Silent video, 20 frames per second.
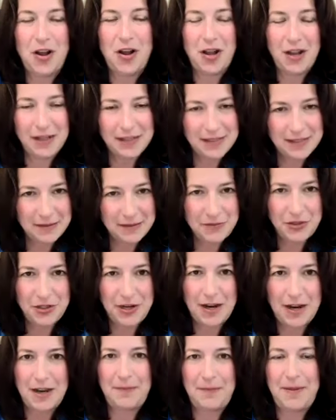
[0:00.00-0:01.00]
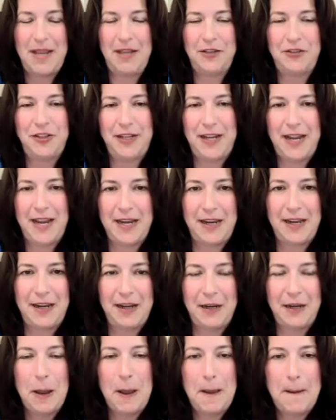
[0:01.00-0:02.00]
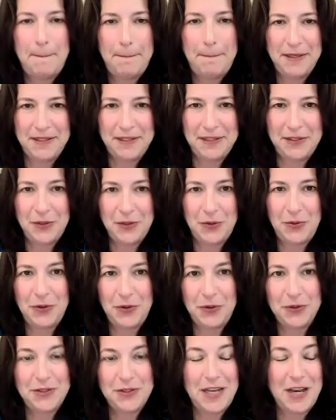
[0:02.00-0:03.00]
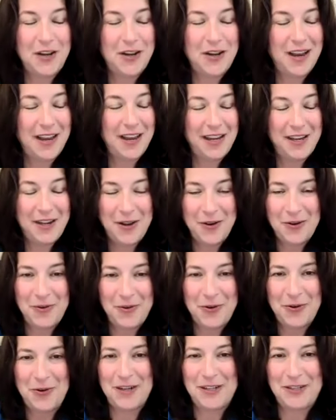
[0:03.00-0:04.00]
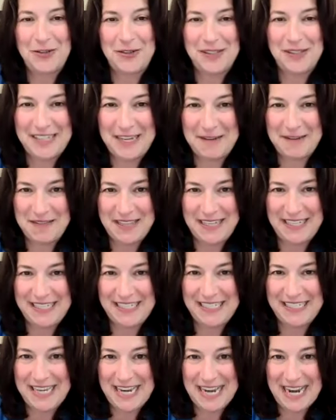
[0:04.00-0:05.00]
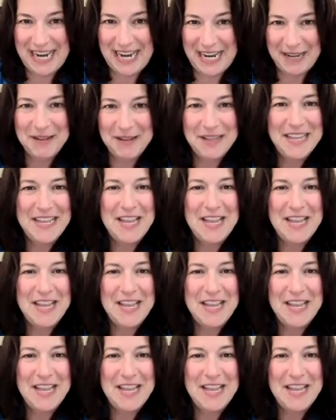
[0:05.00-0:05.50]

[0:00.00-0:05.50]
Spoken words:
awesome job educating business owners. And I know you're going to do the same thing today.